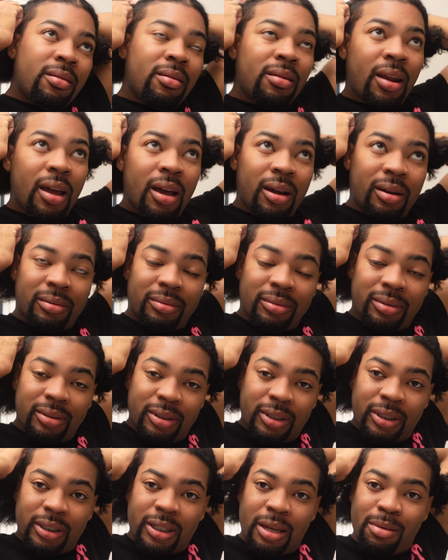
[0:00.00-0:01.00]
know,
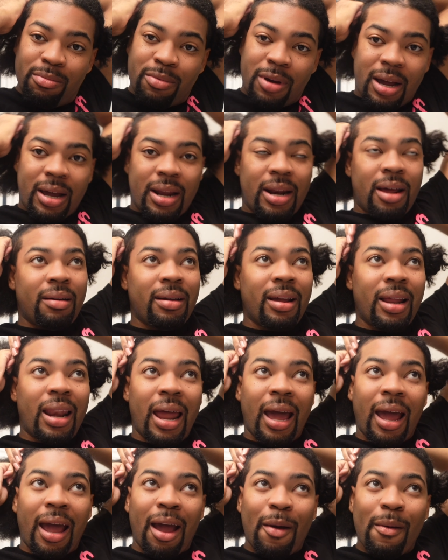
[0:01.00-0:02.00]
to keep walking out here
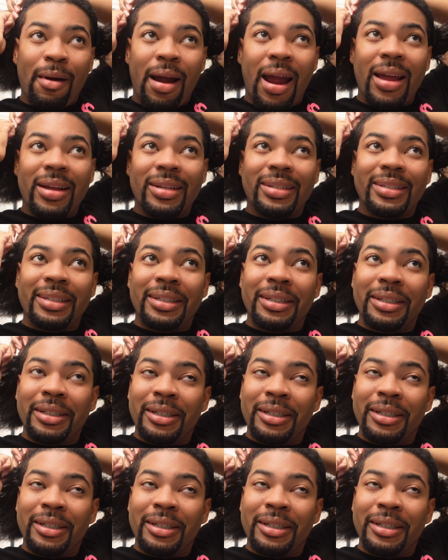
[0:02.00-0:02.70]
like Christ,